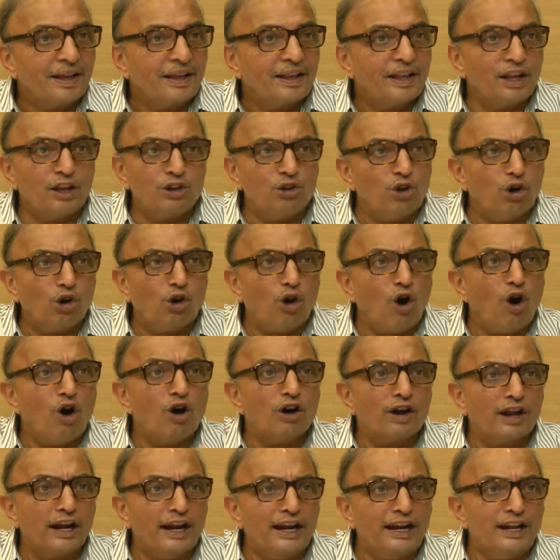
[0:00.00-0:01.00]
There is no
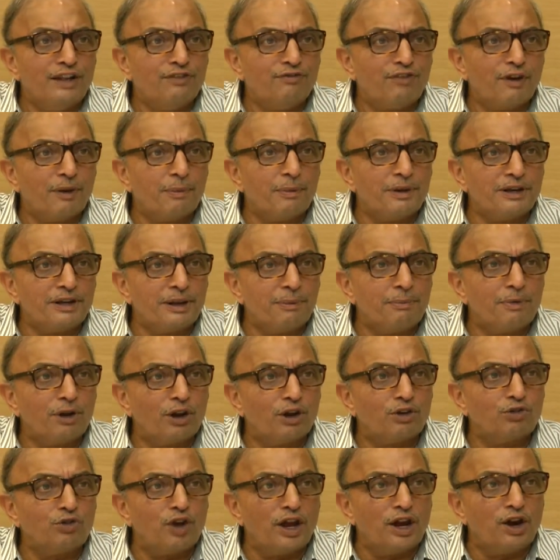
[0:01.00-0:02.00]
concrete information
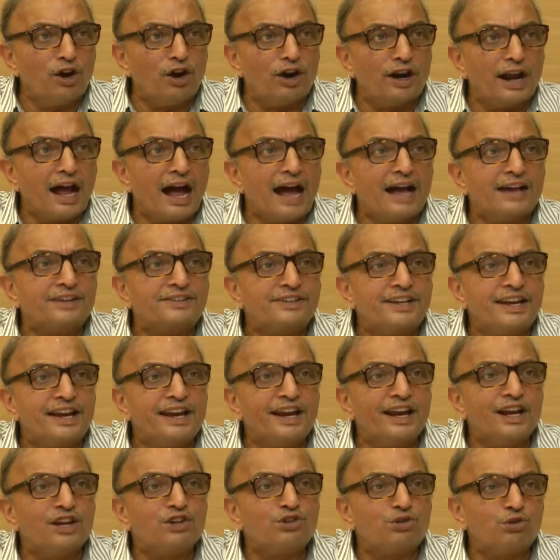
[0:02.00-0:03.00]
because we are not
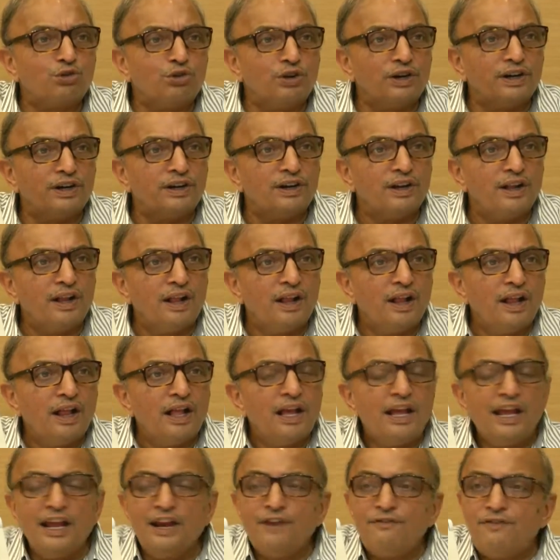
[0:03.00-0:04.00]
asking a student.
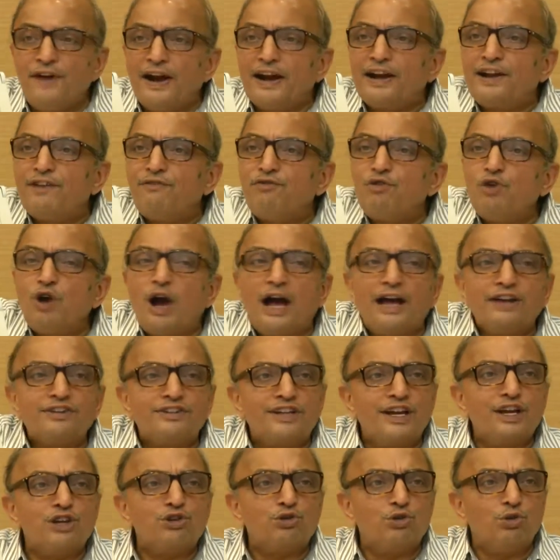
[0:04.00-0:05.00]
In fact, if you
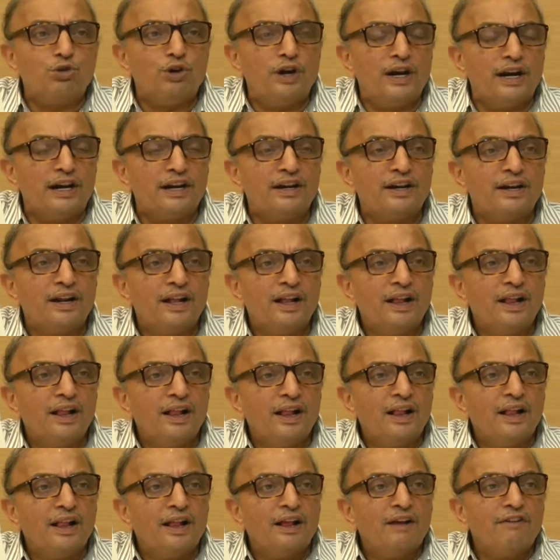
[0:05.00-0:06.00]
ask a student,
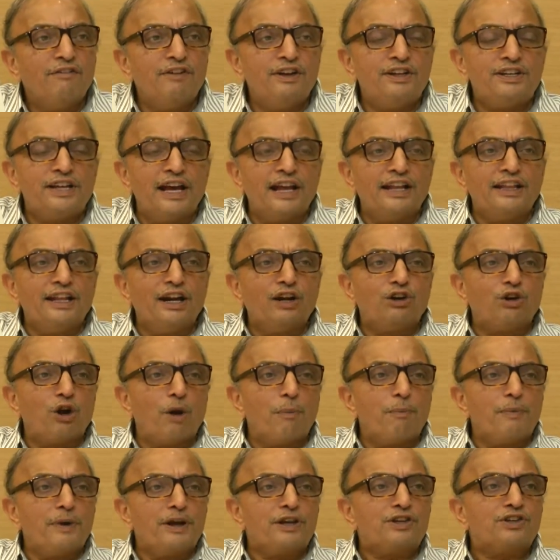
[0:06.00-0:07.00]
which are the
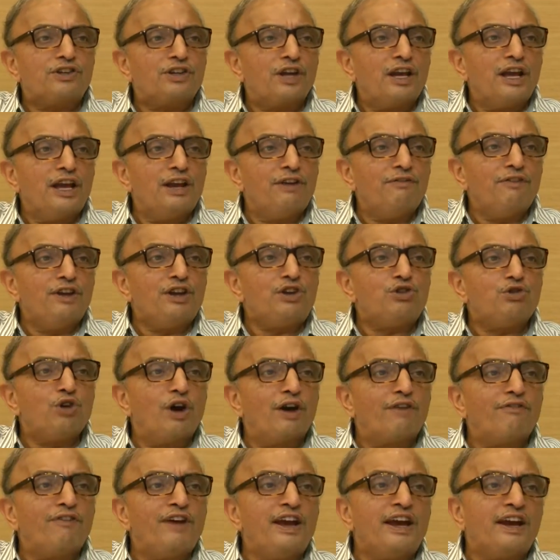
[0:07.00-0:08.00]
topics in which you
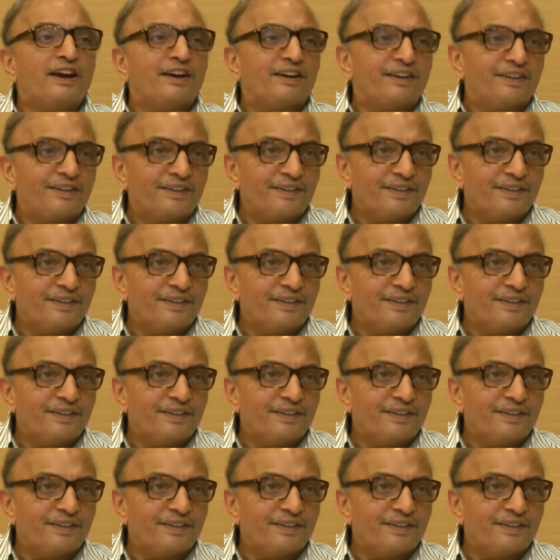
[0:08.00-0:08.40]
are weak,